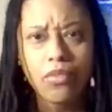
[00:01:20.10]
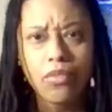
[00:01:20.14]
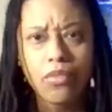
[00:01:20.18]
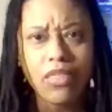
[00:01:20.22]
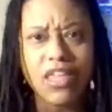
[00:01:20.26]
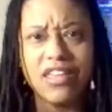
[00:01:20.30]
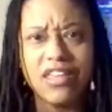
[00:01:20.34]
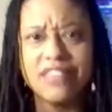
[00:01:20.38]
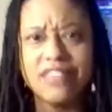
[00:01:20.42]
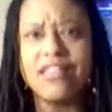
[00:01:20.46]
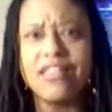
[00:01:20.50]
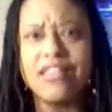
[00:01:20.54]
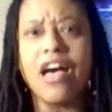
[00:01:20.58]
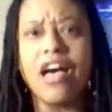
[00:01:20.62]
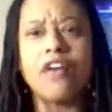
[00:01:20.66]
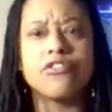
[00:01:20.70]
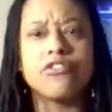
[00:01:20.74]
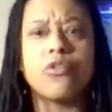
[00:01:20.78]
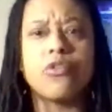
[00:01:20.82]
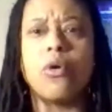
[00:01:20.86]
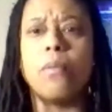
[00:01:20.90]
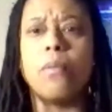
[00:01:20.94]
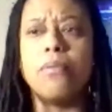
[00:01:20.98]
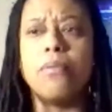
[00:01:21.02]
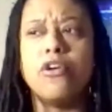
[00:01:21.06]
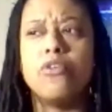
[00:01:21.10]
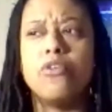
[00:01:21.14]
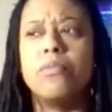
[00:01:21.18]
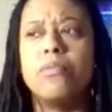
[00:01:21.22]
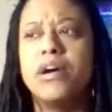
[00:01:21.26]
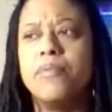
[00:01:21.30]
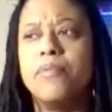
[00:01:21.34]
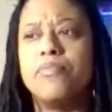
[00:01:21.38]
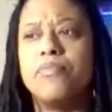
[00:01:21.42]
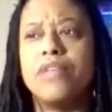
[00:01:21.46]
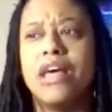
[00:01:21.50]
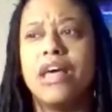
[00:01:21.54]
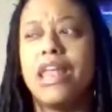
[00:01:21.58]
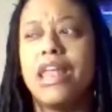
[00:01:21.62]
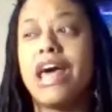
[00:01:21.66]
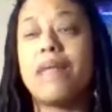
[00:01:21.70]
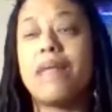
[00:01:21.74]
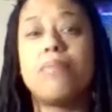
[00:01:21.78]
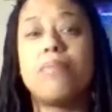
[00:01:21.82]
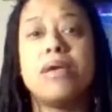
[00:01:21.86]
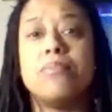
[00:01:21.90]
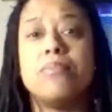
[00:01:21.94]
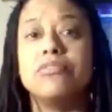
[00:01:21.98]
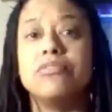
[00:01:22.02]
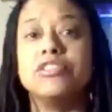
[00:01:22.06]
is also a Puma. A lot
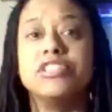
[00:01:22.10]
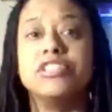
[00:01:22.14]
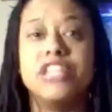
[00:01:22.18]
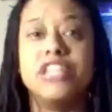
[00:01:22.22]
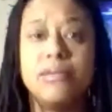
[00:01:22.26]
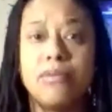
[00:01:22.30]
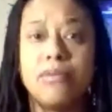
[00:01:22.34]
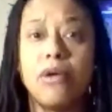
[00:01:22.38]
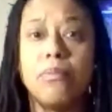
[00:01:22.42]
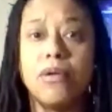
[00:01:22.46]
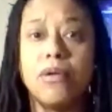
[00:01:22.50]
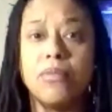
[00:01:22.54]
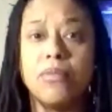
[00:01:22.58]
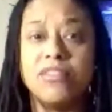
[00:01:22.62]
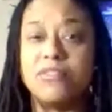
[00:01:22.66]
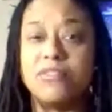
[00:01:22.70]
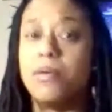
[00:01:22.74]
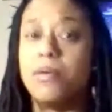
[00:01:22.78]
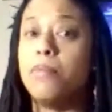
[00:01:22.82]
of people sleep on Pumas,